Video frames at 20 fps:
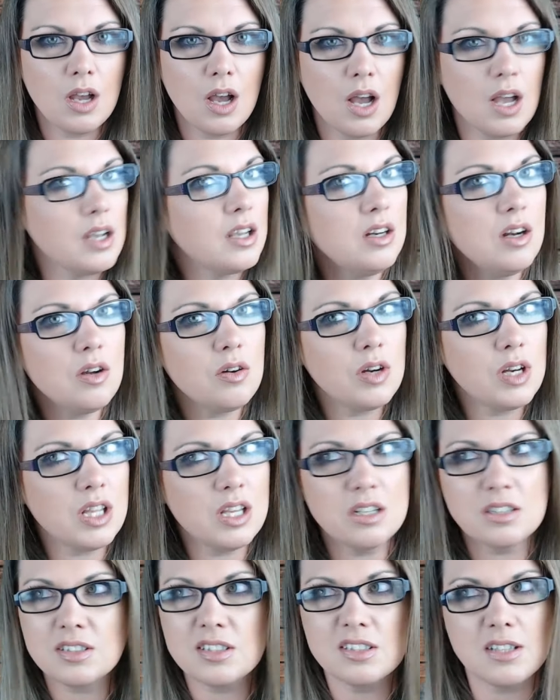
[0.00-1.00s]
I can already
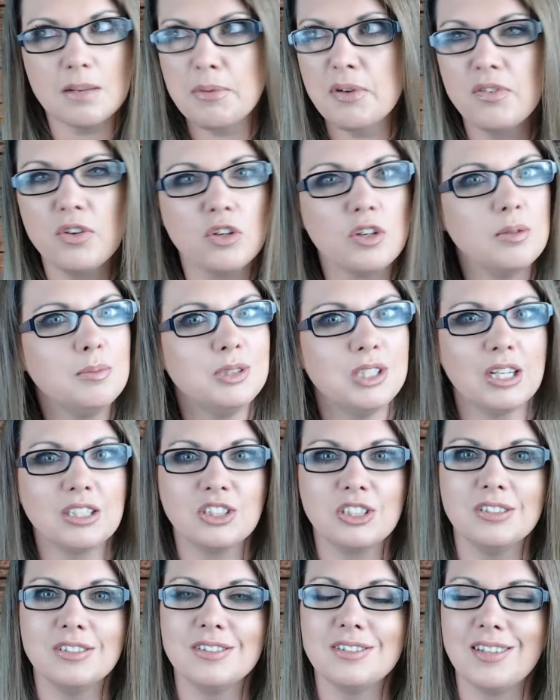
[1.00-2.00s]
hear some of your
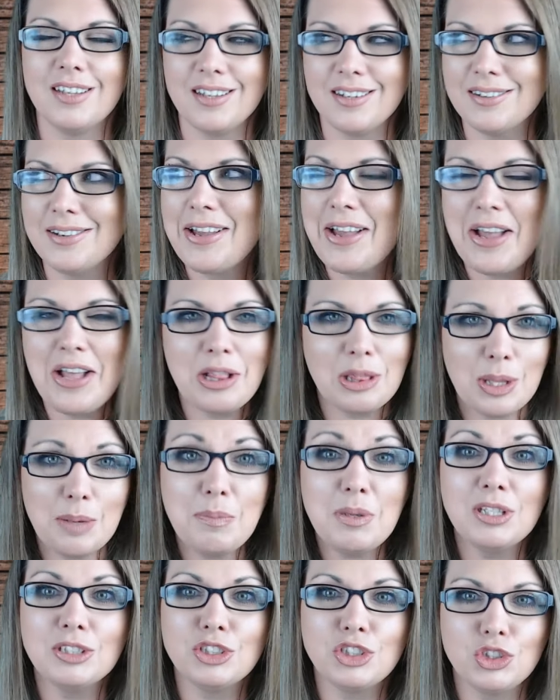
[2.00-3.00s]
objections, and let
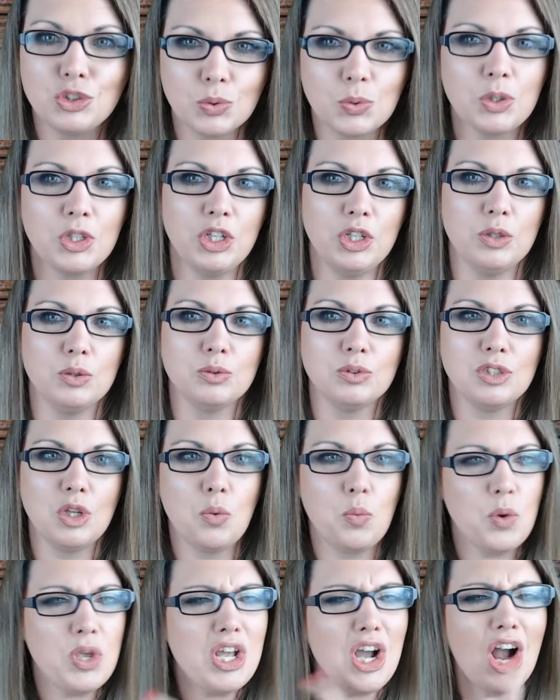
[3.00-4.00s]
me assure you that
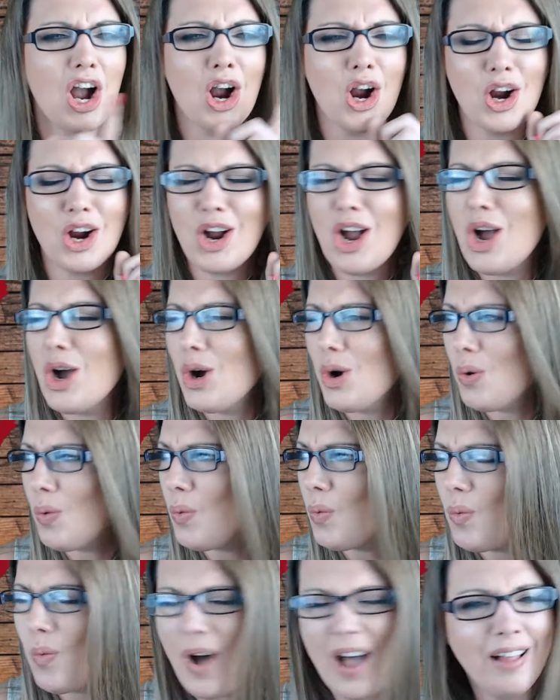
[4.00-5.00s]
we are
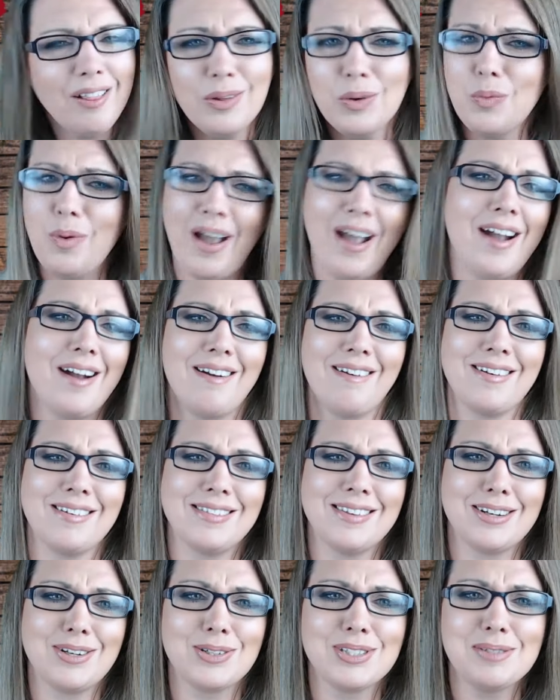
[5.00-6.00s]
well aware
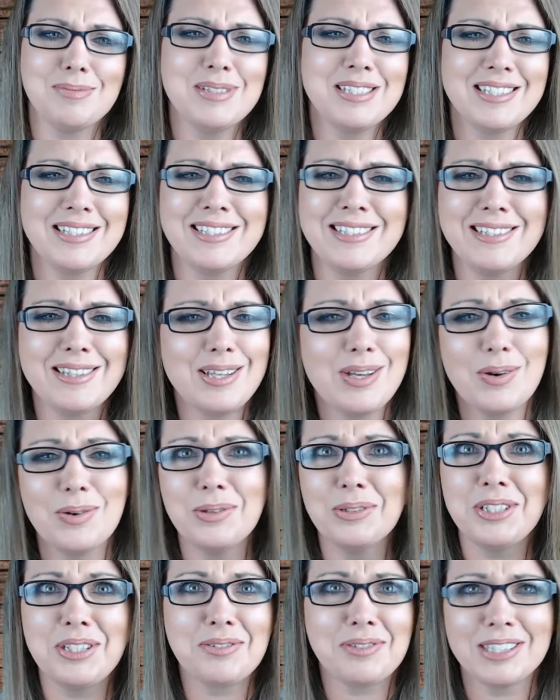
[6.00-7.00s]
that Christmas isn't the
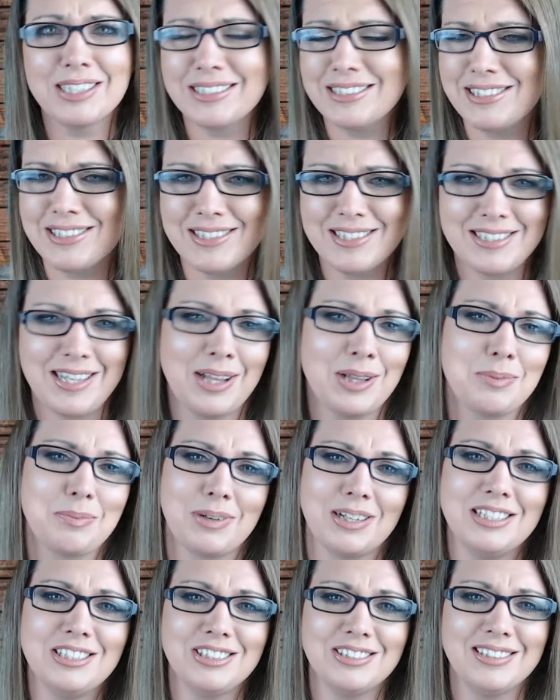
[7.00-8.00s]
only religious
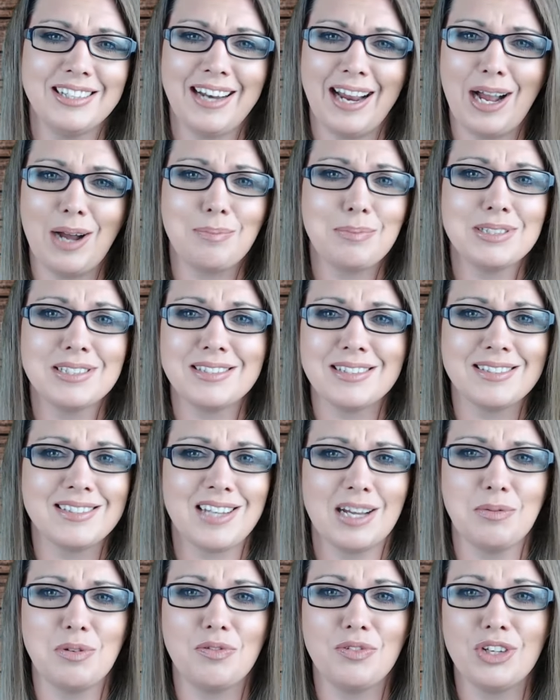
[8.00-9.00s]
celebration that happens this
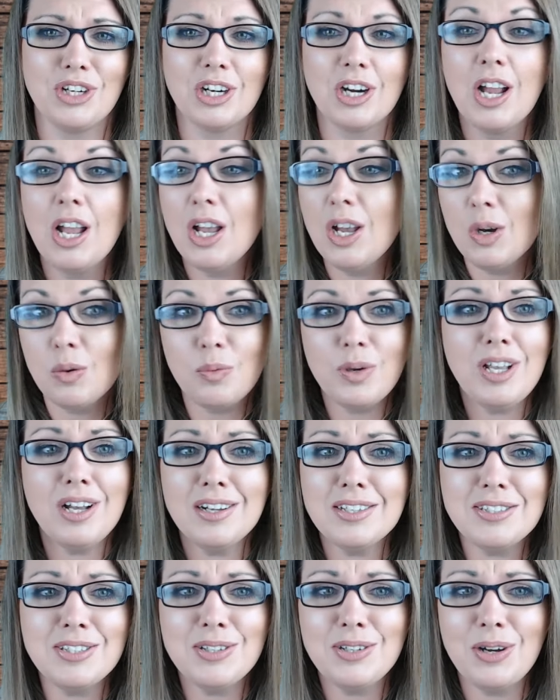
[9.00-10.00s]
time of year. We
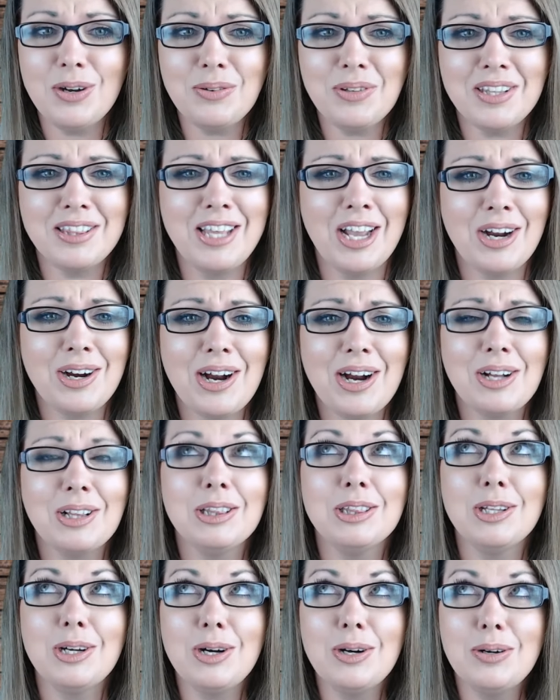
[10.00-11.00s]
also know that there are
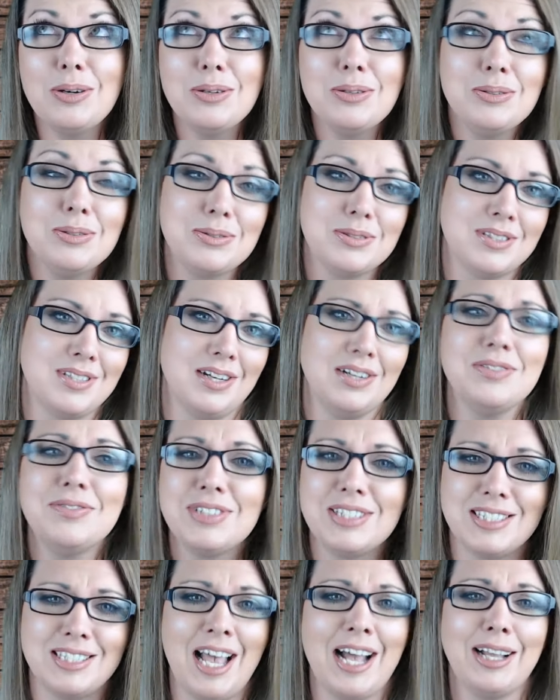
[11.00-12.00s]
loads of
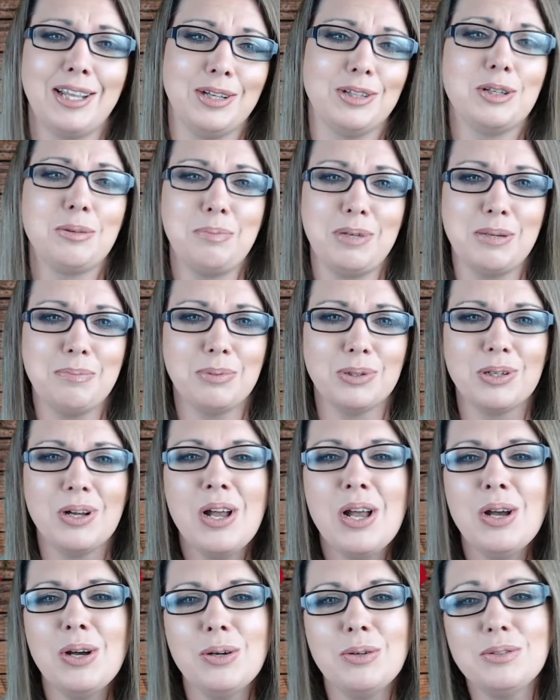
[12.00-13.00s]
secular people
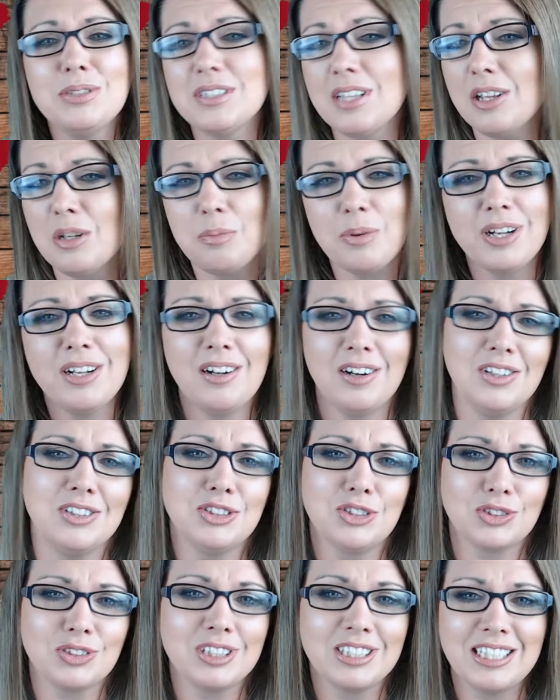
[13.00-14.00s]
who celebrate
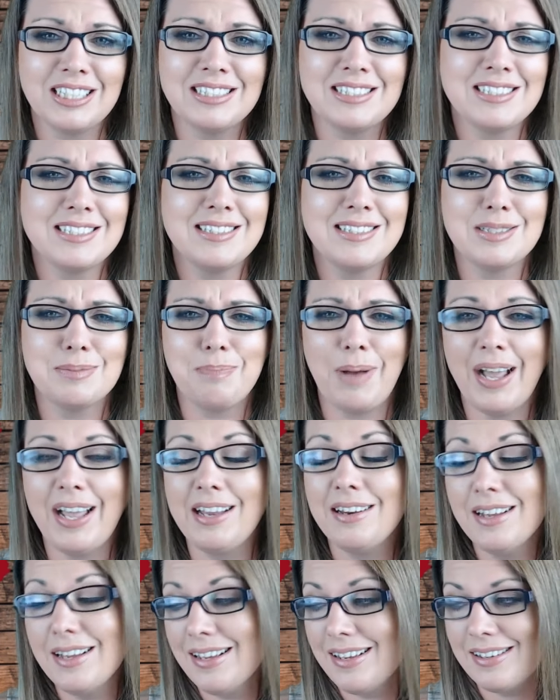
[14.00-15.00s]
culturally
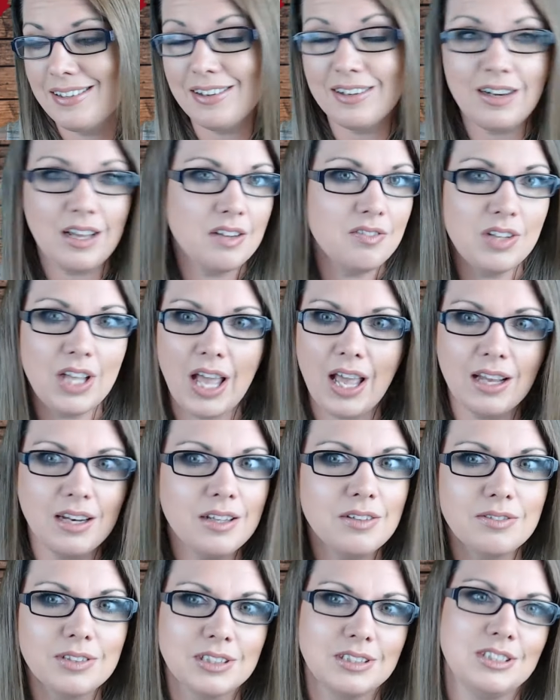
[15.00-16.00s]
despite not having
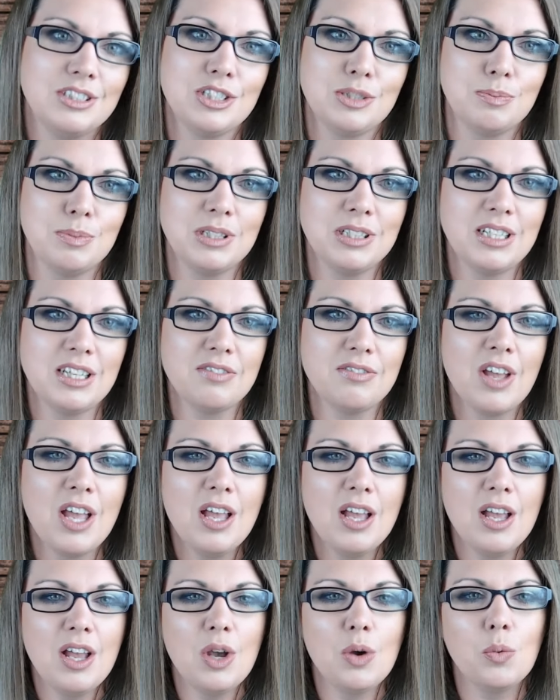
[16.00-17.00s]
any religious belief.
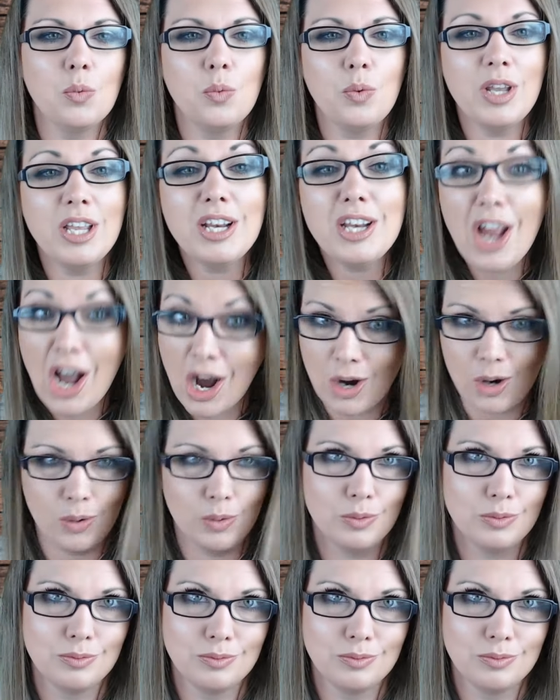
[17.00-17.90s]
We know